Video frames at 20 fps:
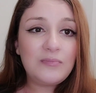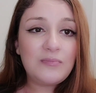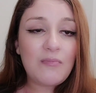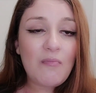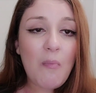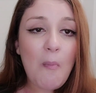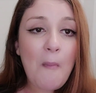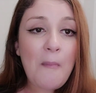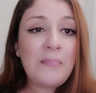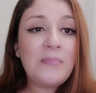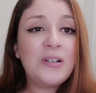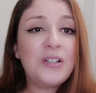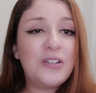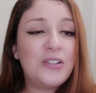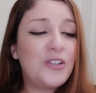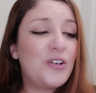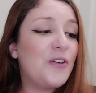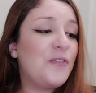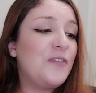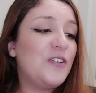I'm gonna go
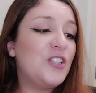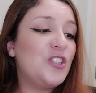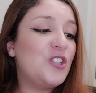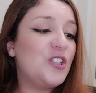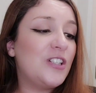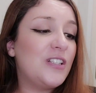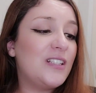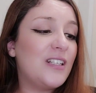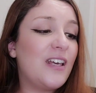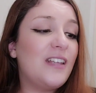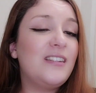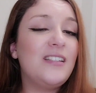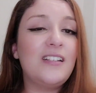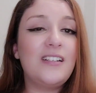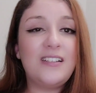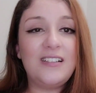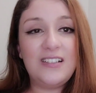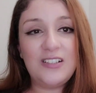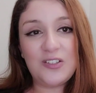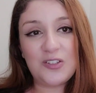finish this and then I need
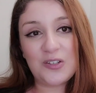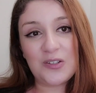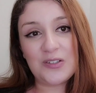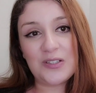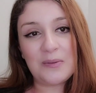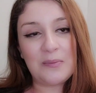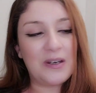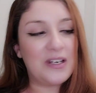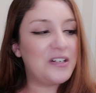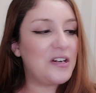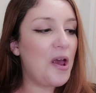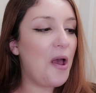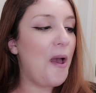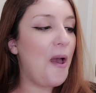to go to bed. I